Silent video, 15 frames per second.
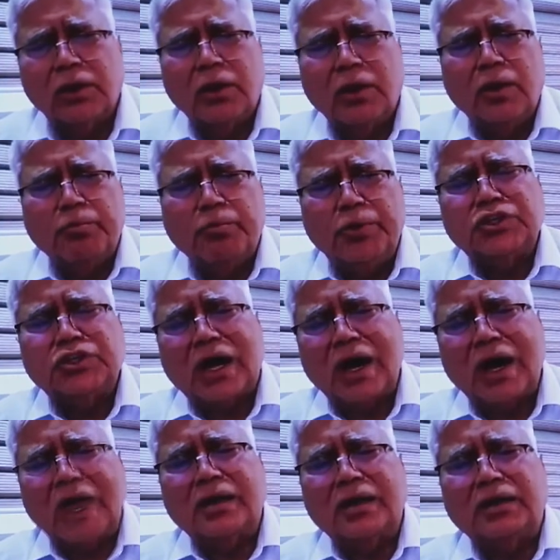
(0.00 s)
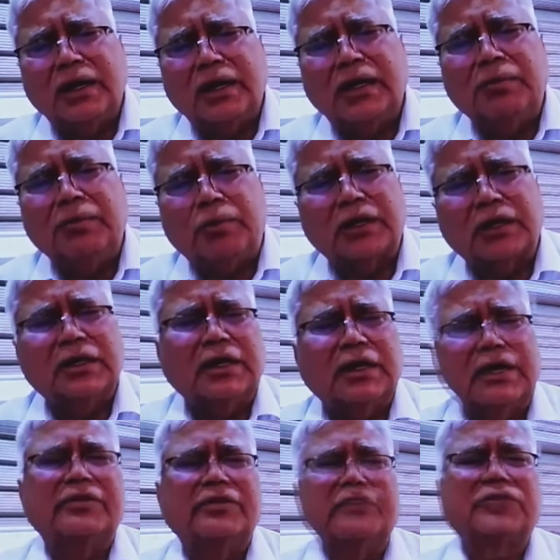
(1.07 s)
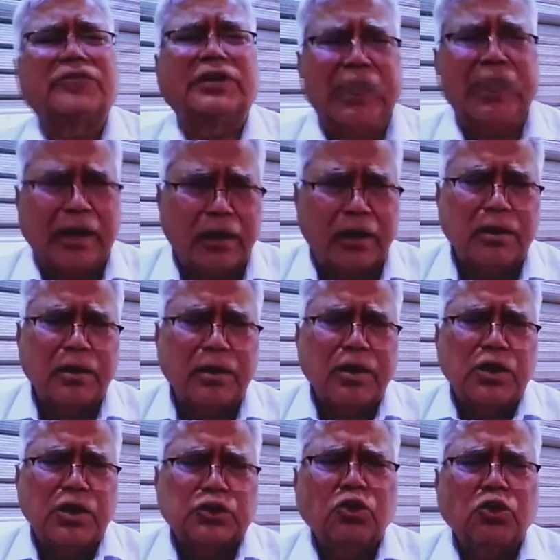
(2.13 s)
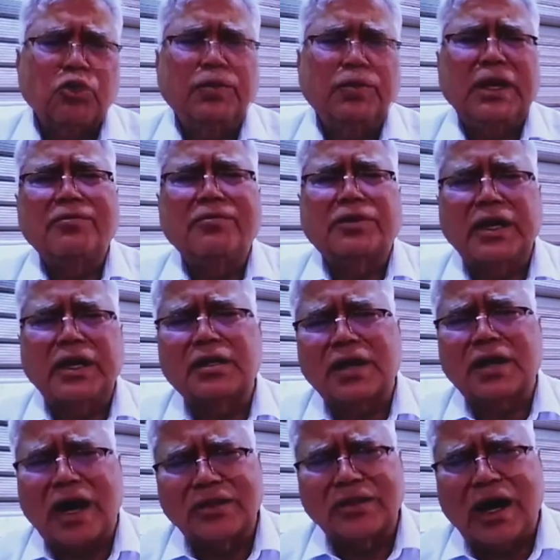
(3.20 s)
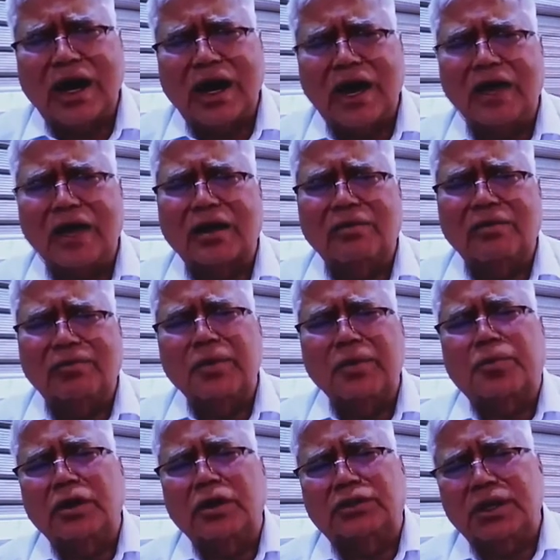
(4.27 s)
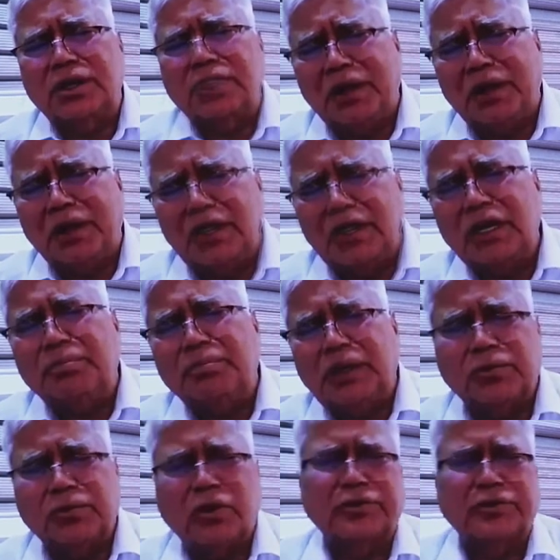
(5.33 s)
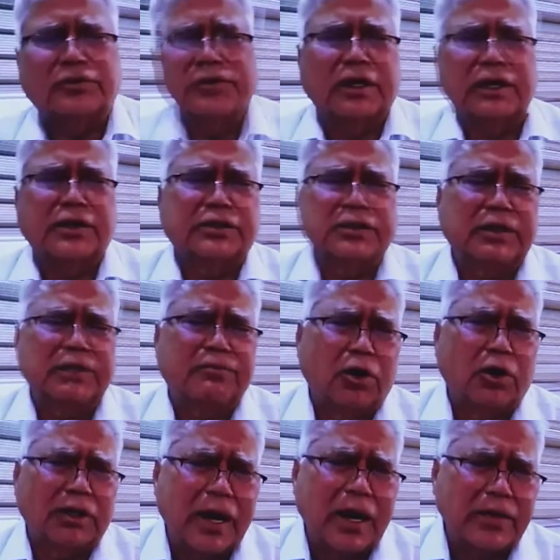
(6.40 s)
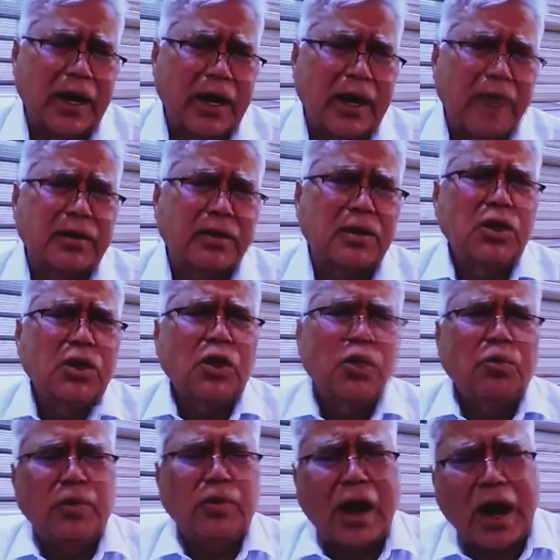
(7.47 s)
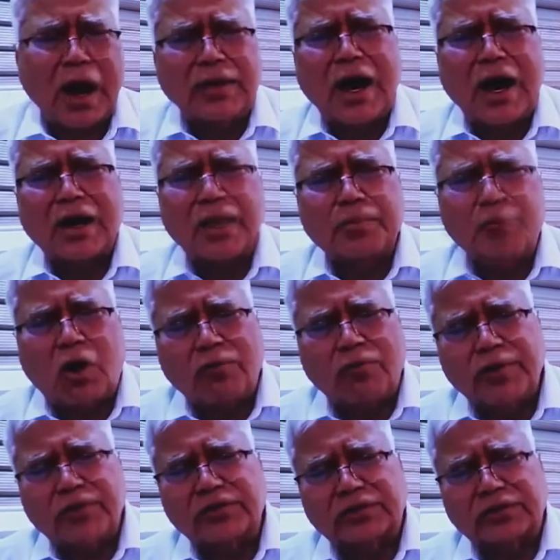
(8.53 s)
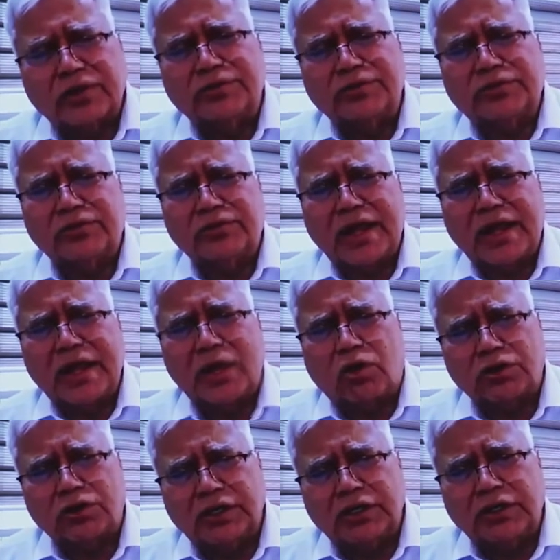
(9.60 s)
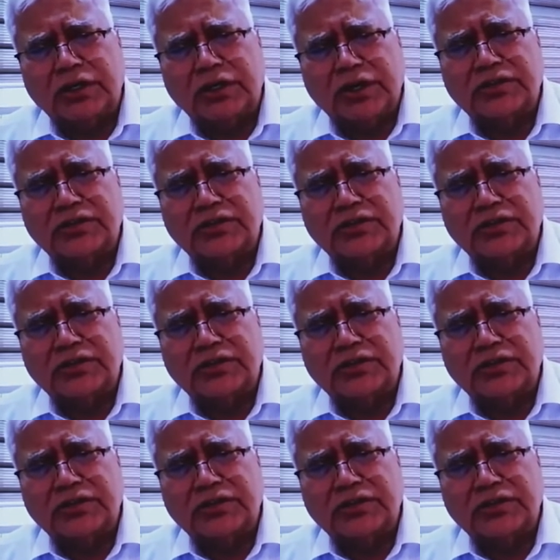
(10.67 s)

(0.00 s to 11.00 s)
which are really working at a scale. So we have created Aadhaar and 1.3 billion people of this country have got Aadhaar. Aadhaar offers services like authentication.